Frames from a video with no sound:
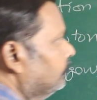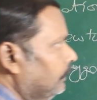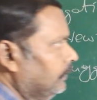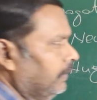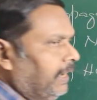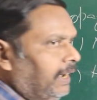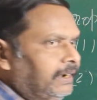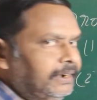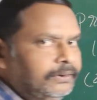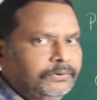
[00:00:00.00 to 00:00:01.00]
So,
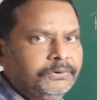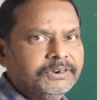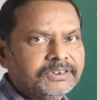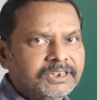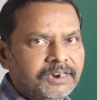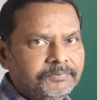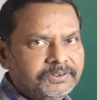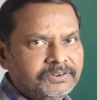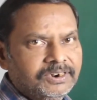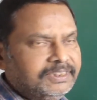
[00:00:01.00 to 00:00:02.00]
according to Newton's
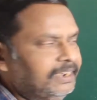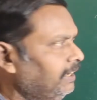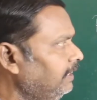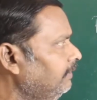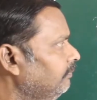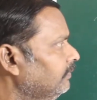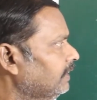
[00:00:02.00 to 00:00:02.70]
corpuscular theory,